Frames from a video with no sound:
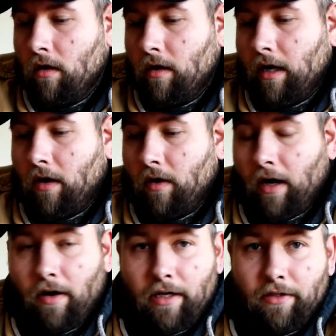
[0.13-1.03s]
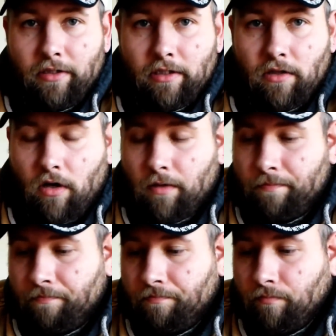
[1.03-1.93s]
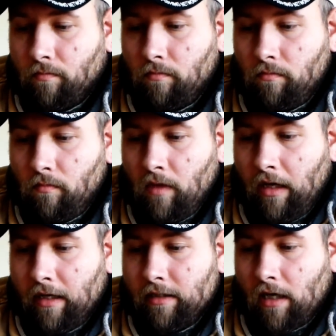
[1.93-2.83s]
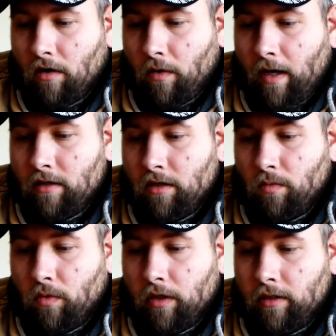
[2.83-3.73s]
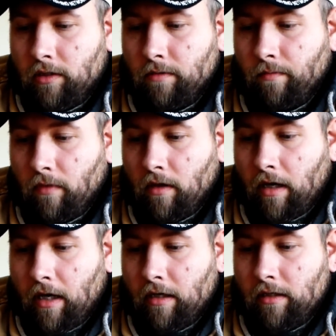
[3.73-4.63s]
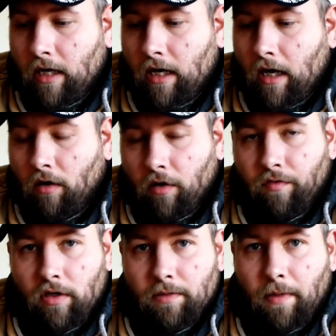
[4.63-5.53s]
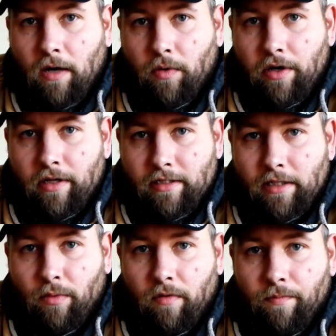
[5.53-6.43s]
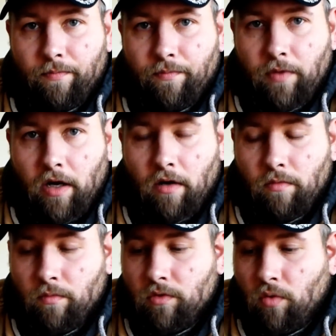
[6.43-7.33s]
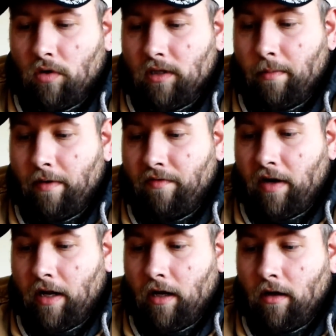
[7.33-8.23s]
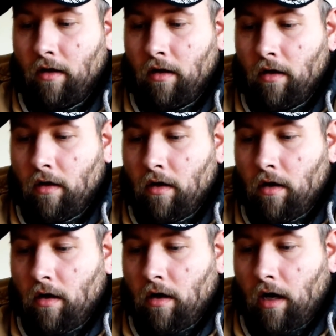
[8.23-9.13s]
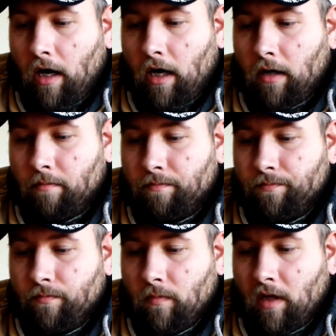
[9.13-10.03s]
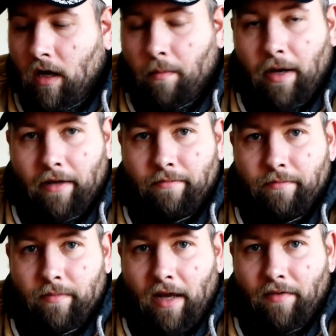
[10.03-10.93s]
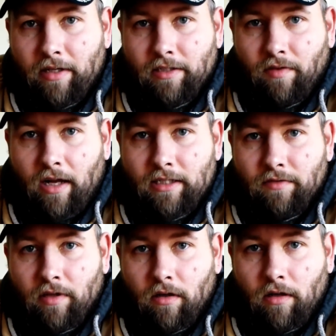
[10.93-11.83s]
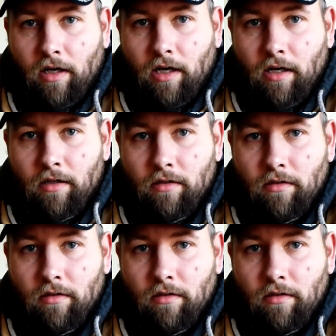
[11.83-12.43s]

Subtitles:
Now, how I use this call is I'll go out to the woods and I'll look for a spot where you can see where, squirrels have been feeding, by evidence of lots of little